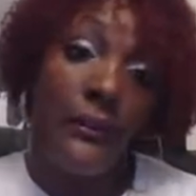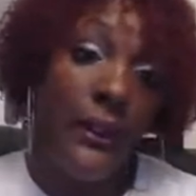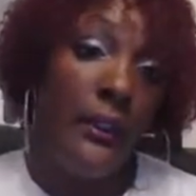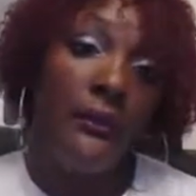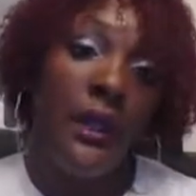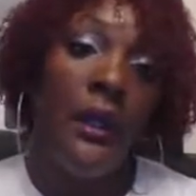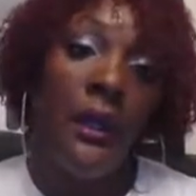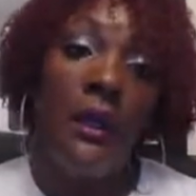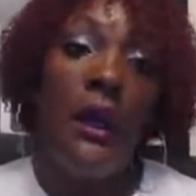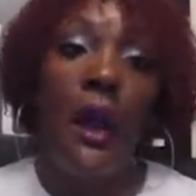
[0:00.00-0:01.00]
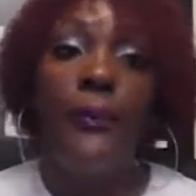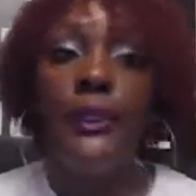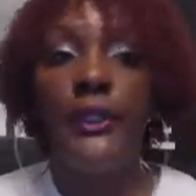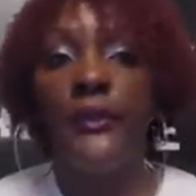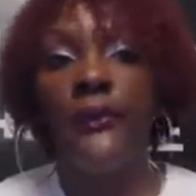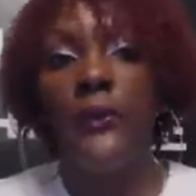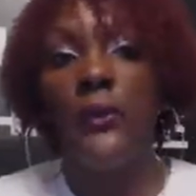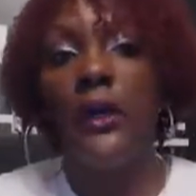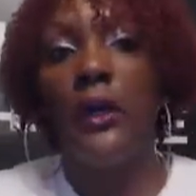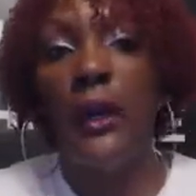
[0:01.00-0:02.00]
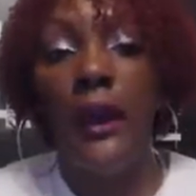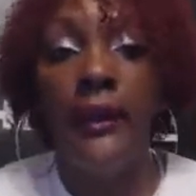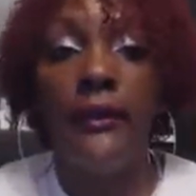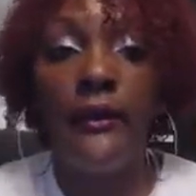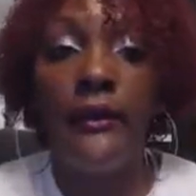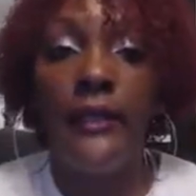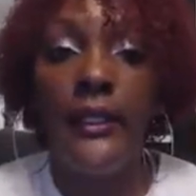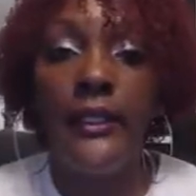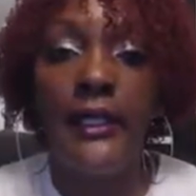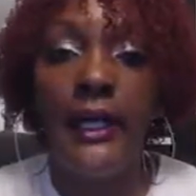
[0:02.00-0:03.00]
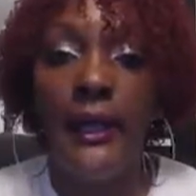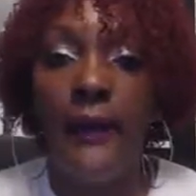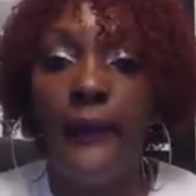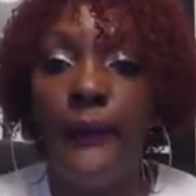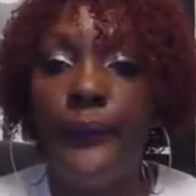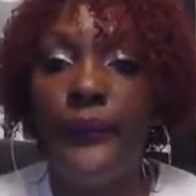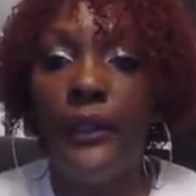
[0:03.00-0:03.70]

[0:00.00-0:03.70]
what I'm pushing for. And these Governor